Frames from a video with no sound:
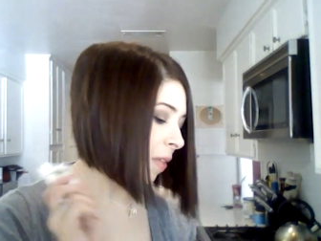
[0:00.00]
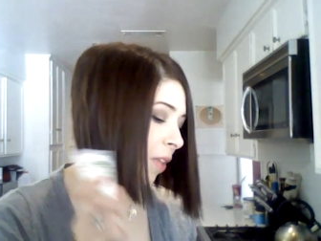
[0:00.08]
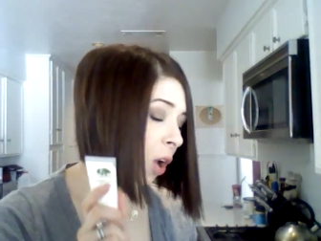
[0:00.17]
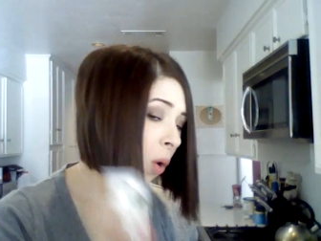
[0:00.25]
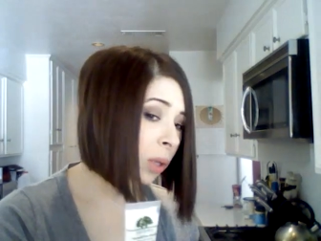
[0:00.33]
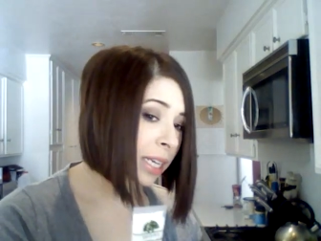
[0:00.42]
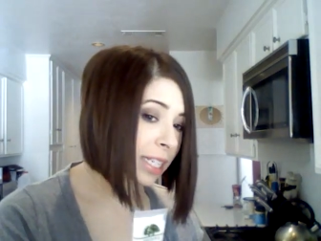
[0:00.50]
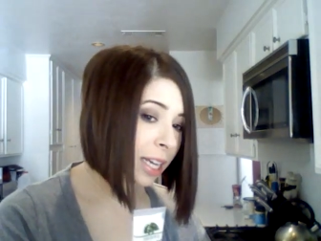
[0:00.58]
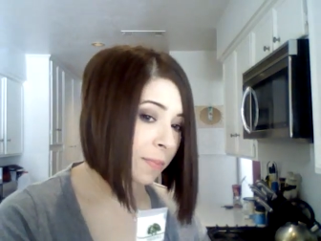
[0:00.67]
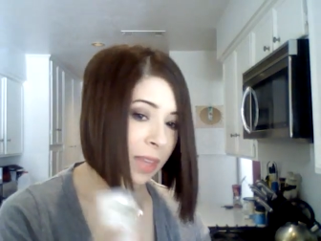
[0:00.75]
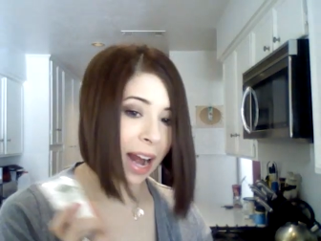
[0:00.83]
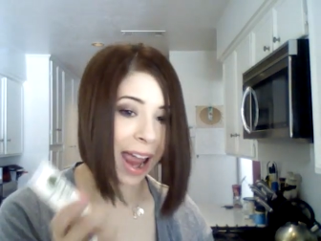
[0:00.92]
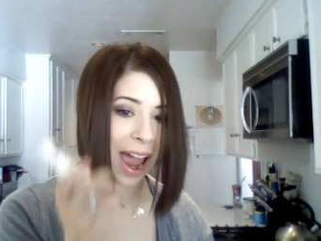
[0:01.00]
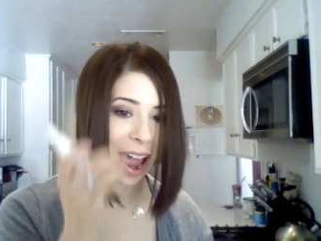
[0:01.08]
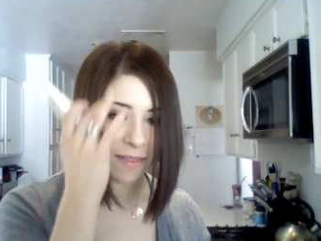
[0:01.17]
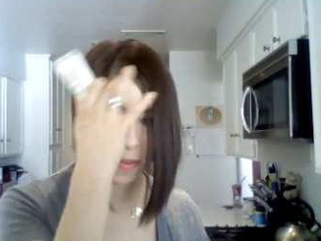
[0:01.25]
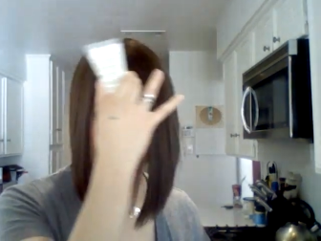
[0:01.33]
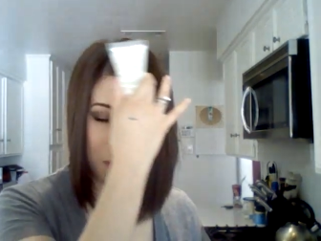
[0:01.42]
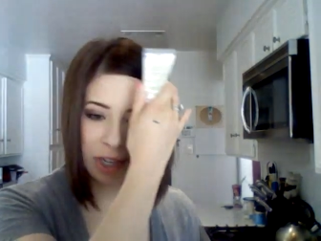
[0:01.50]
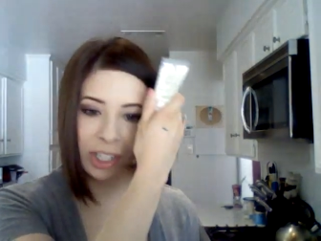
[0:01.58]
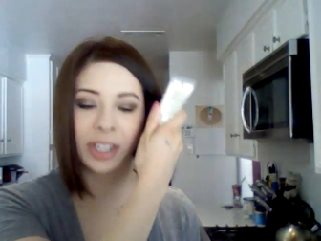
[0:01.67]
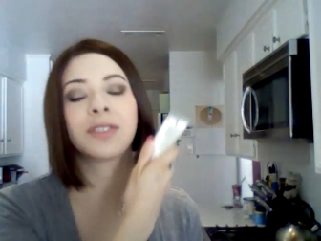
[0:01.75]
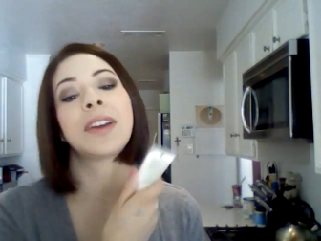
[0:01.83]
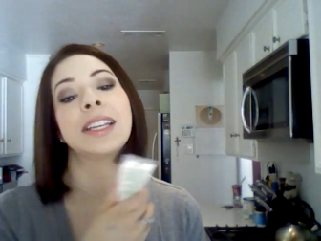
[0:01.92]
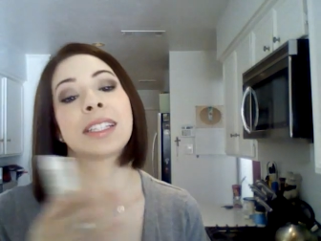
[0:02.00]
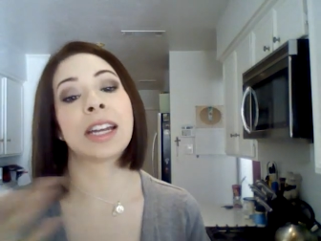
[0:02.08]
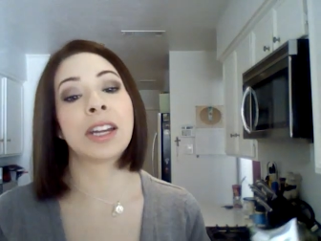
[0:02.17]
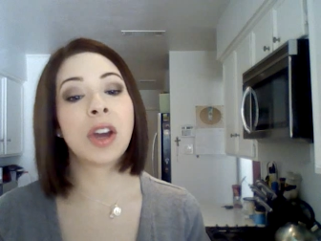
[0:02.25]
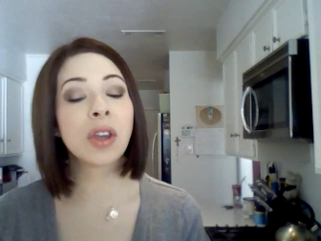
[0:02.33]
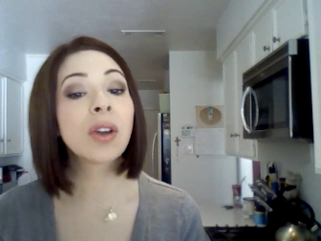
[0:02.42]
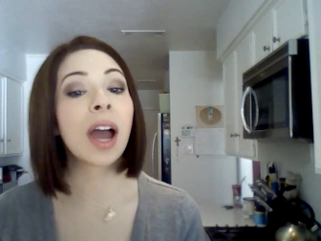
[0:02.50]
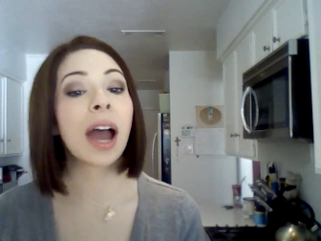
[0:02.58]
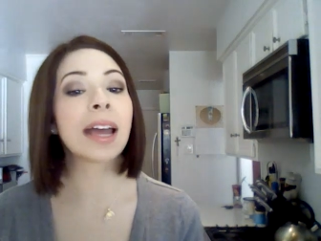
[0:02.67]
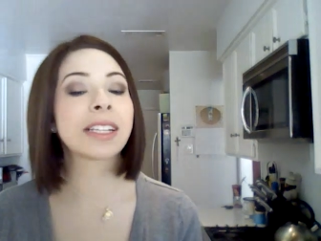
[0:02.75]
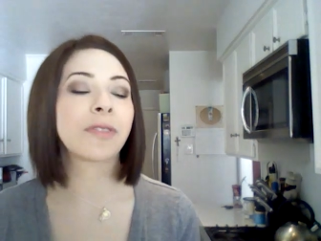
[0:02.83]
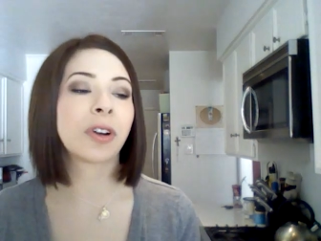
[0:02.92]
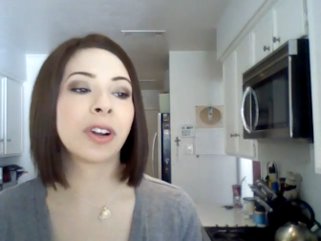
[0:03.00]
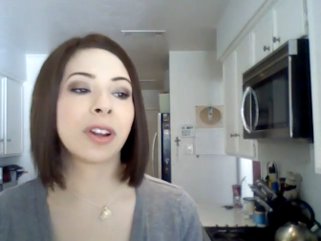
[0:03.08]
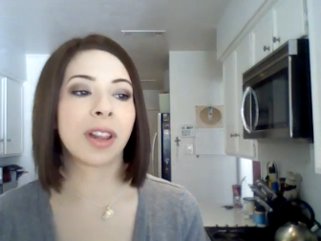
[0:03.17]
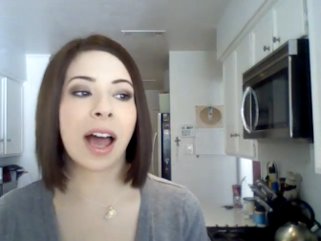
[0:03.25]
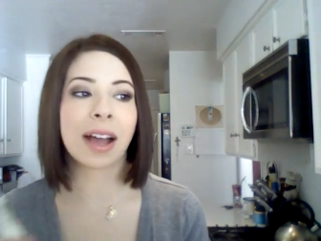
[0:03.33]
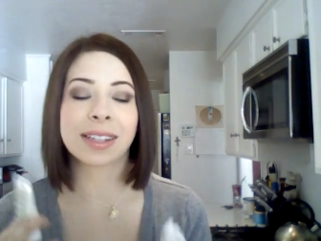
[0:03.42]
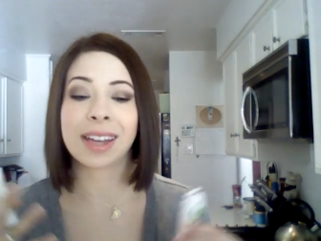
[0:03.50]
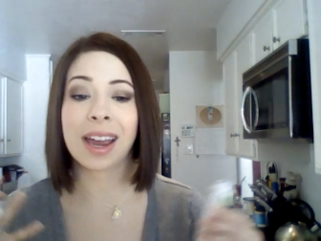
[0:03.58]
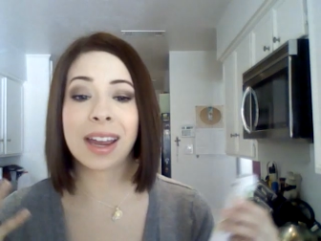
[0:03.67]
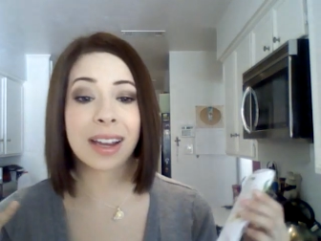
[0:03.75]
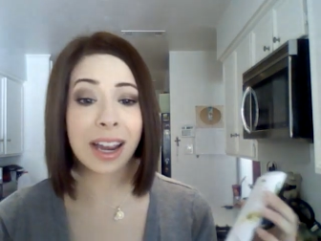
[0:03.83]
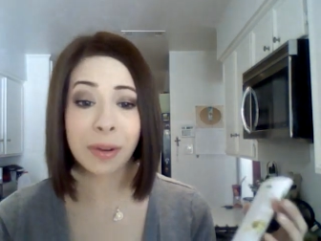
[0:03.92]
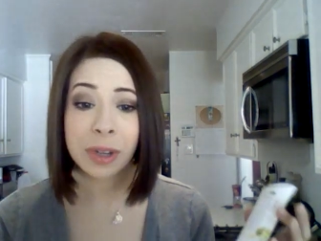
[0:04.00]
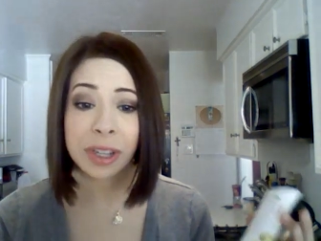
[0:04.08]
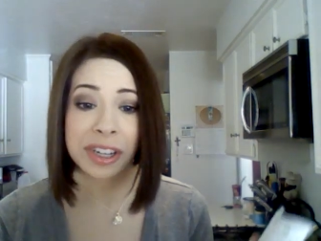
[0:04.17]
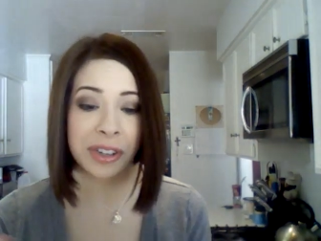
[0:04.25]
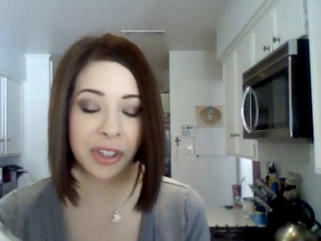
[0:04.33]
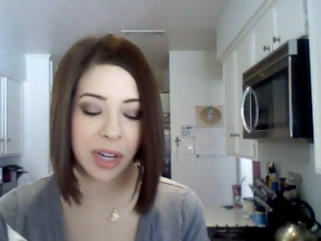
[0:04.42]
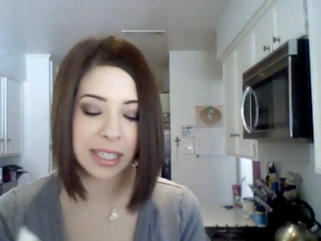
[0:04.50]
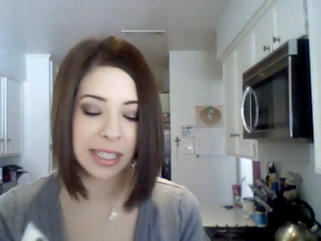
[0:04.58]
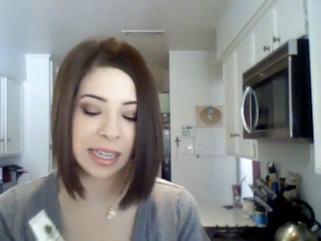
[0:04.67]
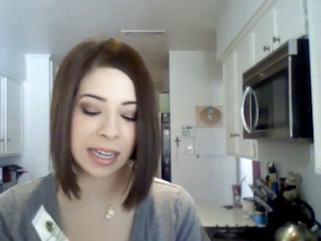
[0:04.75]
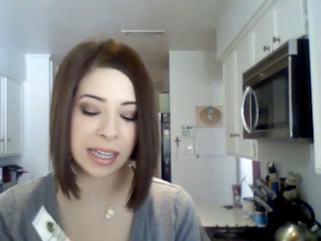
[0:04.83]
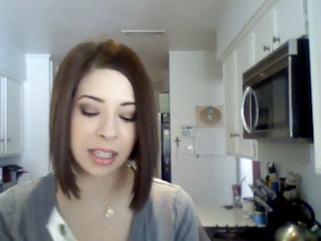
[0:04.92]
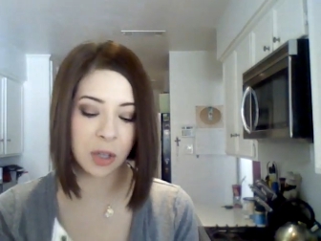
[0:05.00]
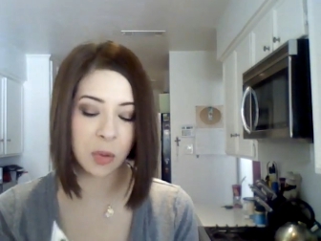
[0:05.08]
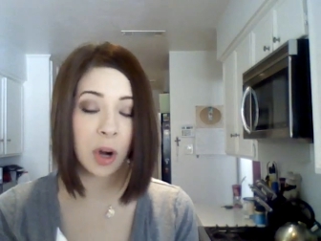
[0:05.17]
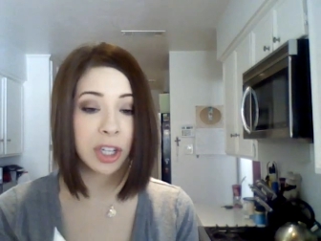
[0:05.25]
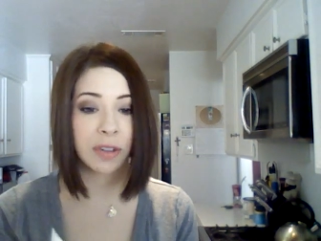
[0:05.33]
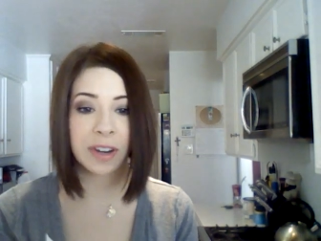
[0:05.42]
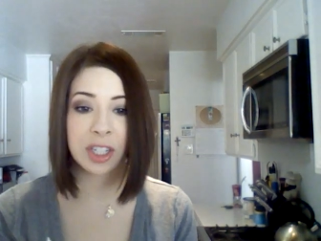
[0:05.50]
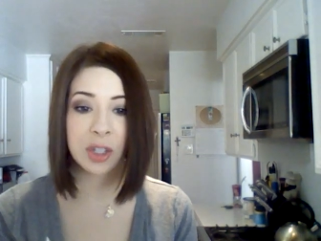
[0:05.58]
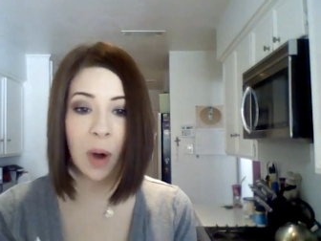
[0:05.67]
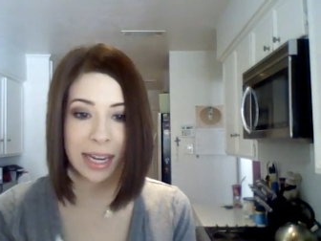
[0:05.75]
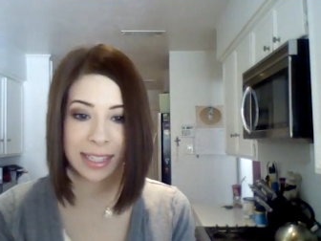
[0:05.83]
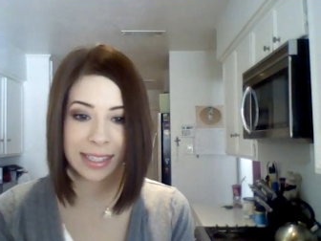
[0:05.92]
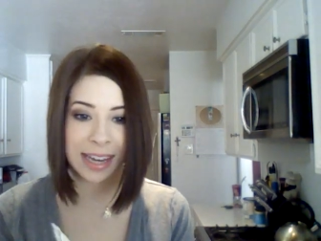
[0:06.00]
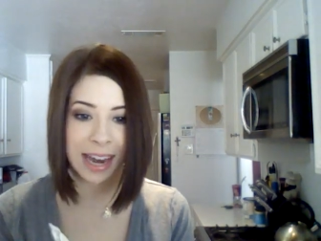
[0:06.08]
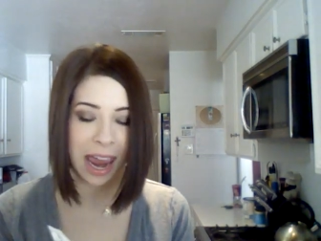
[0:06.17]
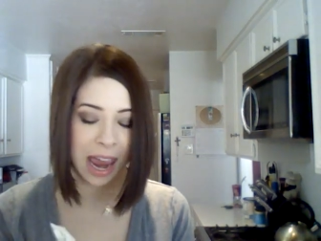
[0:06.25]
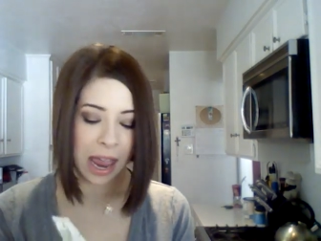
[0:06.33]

the only tip that I have about washing your face, and I know you guys have heard it a lot because I, I really do stress it, is to wash your face twice.